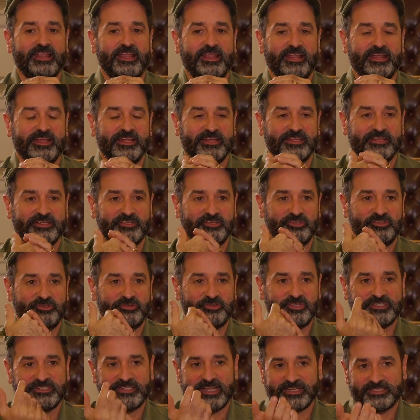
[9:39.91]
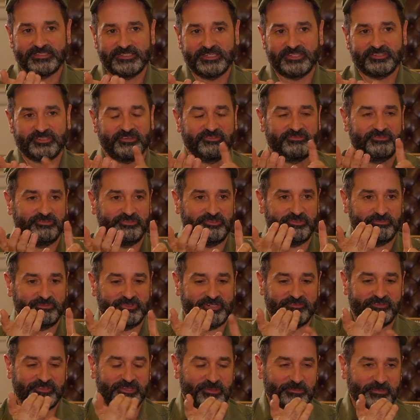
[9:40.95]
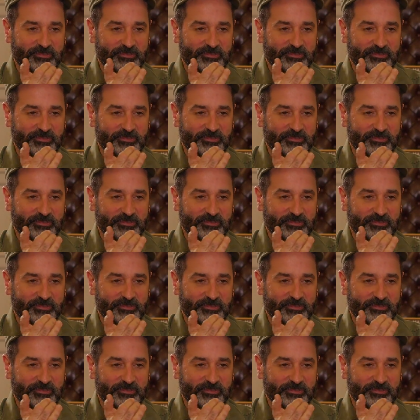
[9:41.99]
and using techniques of giving them